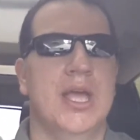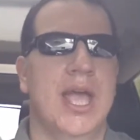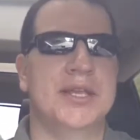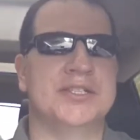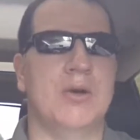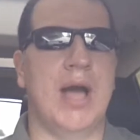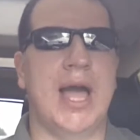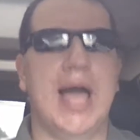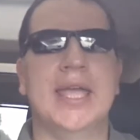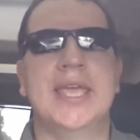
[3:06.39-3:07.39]
And so
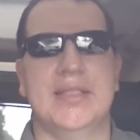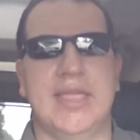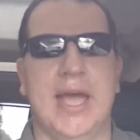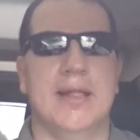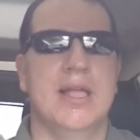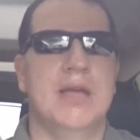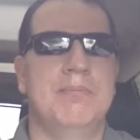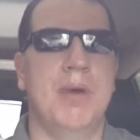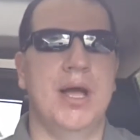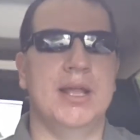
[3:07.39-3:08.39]
I get that.
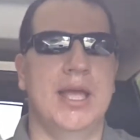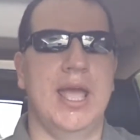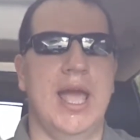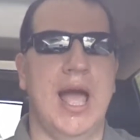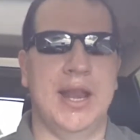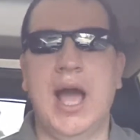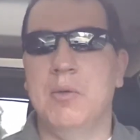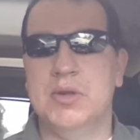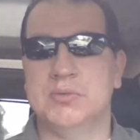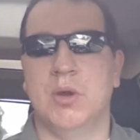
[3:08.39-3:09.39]
And I
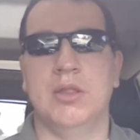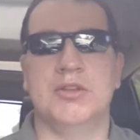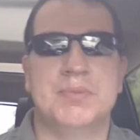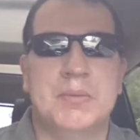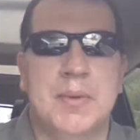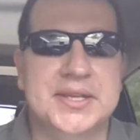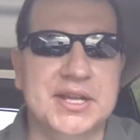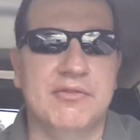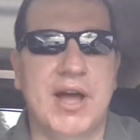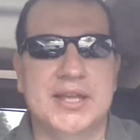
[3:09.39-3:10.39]
was one of those people
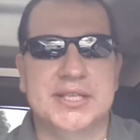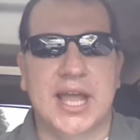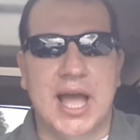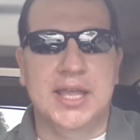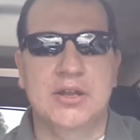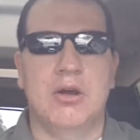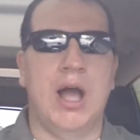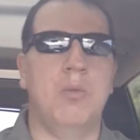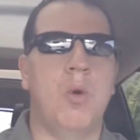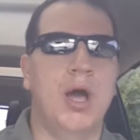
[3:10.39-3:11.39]
myself. I was like,
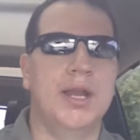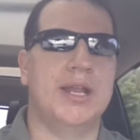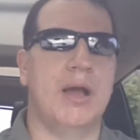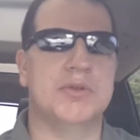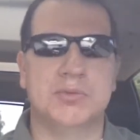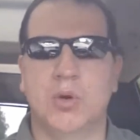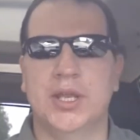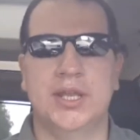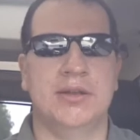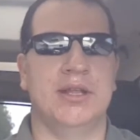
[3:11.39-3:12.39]
I was
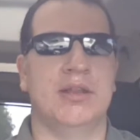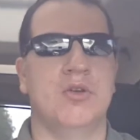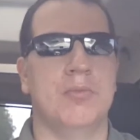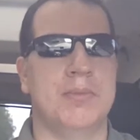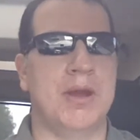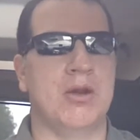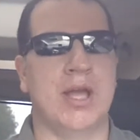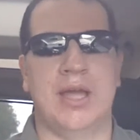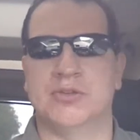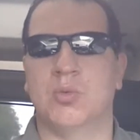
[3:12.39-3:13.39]
working in corporate America.
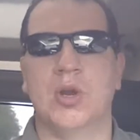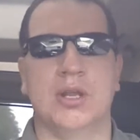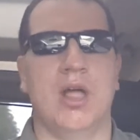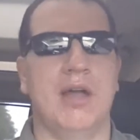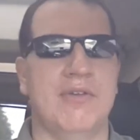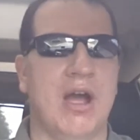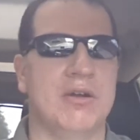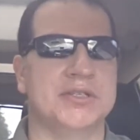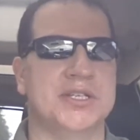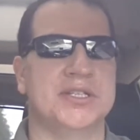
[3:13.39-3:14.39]
I was working a lot of
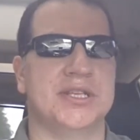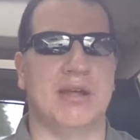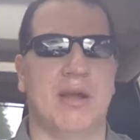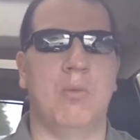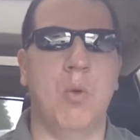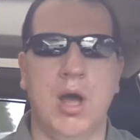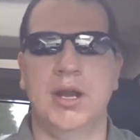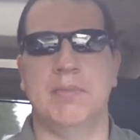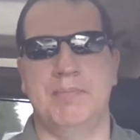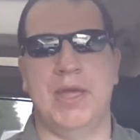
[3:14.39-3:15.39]
hours. I
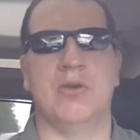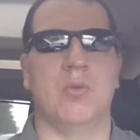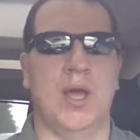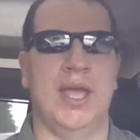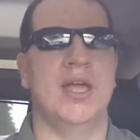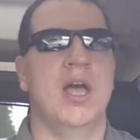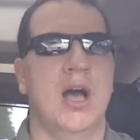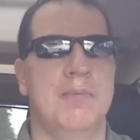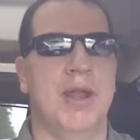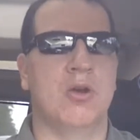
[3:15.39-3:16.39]
wanted a better way,
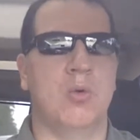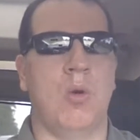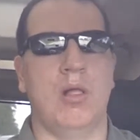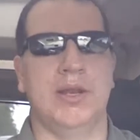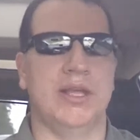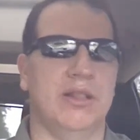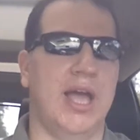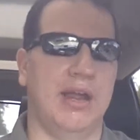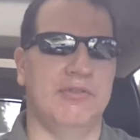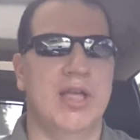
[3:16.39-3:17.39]
a better quality of
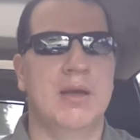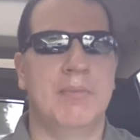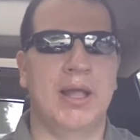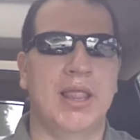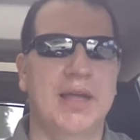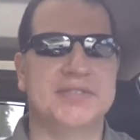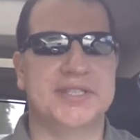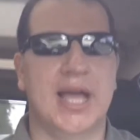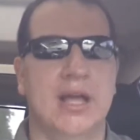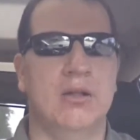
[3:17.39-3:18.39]
life. My
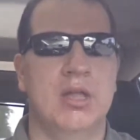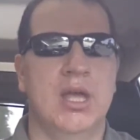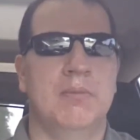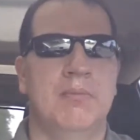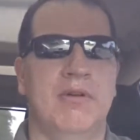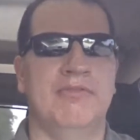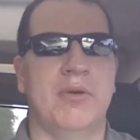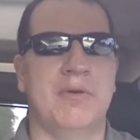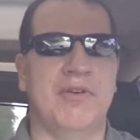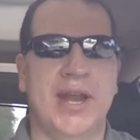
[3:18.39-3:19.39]
lifestyle
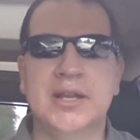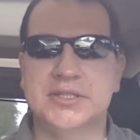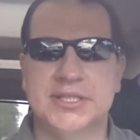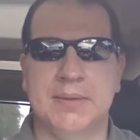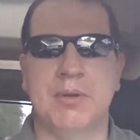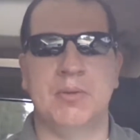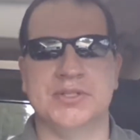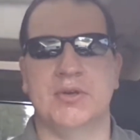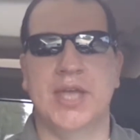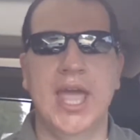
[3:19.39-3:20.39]
from a financial standpoint
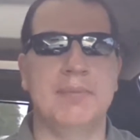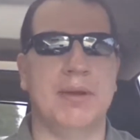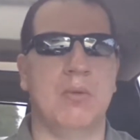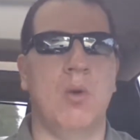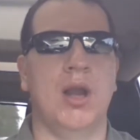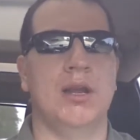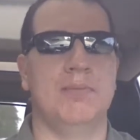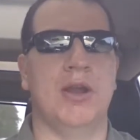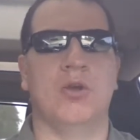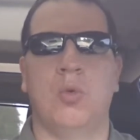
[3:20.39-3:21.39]
was okay, but I wanted a
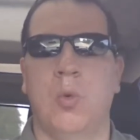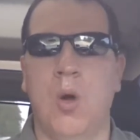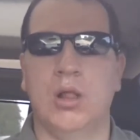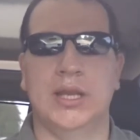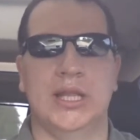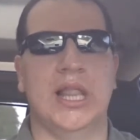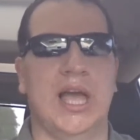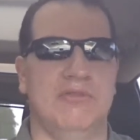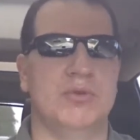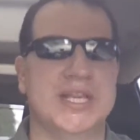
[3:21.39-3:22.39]
better quality of
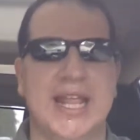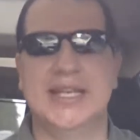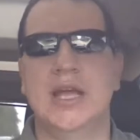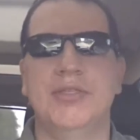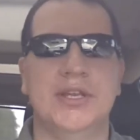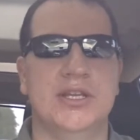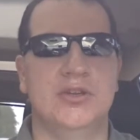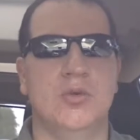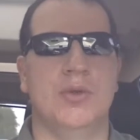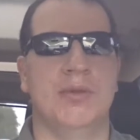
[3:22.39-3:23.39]
life, which had nothing to
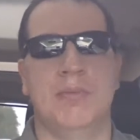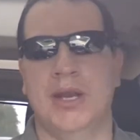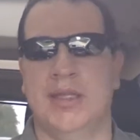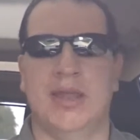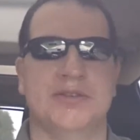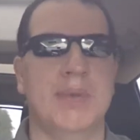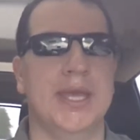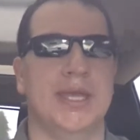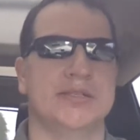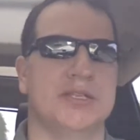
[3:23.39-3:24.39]
do with the money that I was
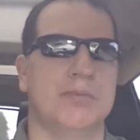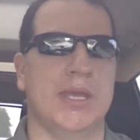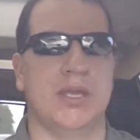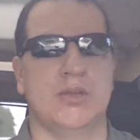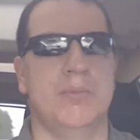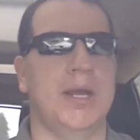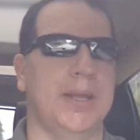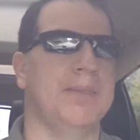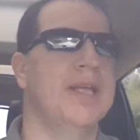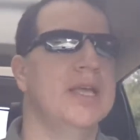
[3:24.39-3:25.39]
making, because I was making good money.